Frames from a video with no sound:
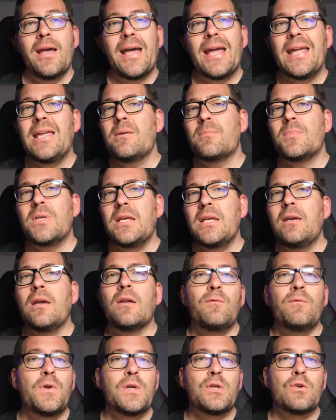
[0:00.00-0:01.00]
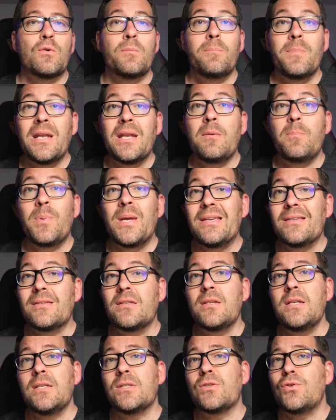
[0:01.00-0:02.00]
AMD configured mini
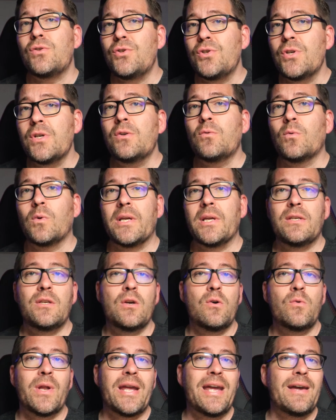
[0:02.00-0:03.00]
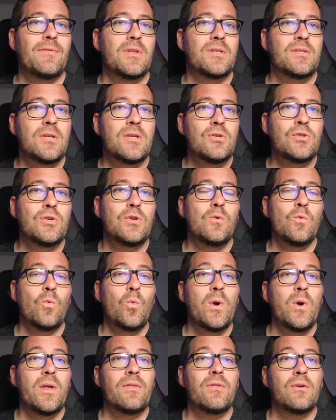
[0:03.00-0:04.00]
PCs generally don't have this issue
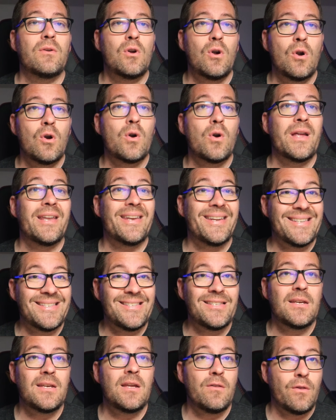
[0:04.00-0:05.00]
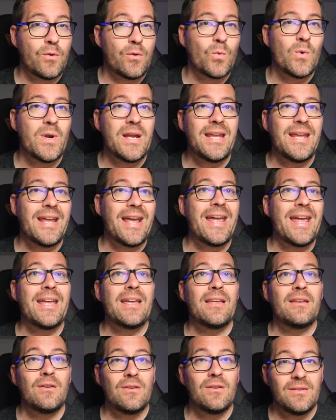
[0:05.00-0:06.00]
with current Zen 3
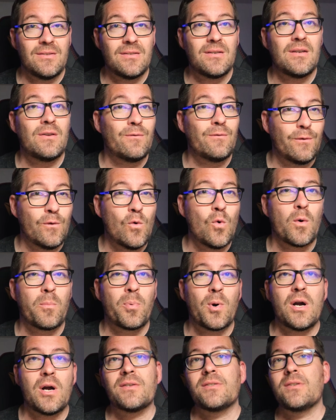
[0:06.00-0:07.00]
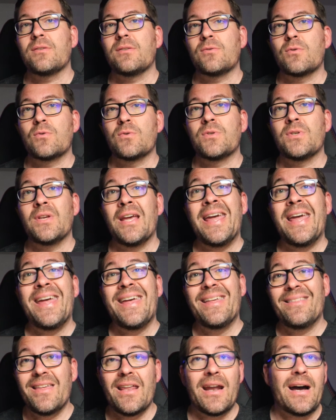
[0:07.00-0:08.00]
and Zen 4 processors
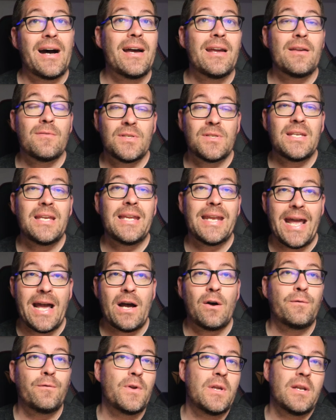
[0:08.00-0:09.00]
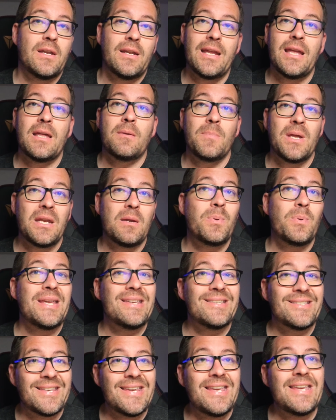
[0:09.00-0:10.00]
that I have seen outfitted in mini
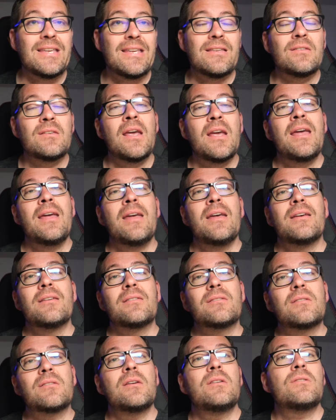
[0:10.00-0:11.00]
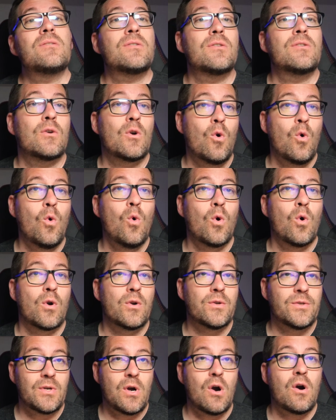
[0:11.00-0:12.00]
PCs since the
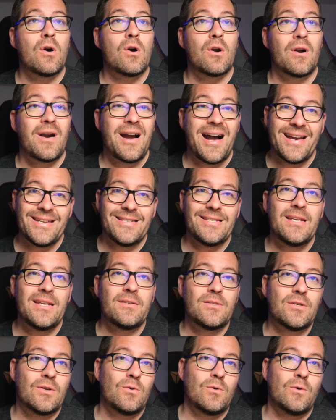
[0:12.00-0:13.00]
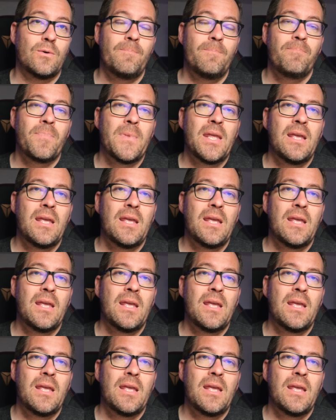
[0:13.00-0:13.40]
cores are identical.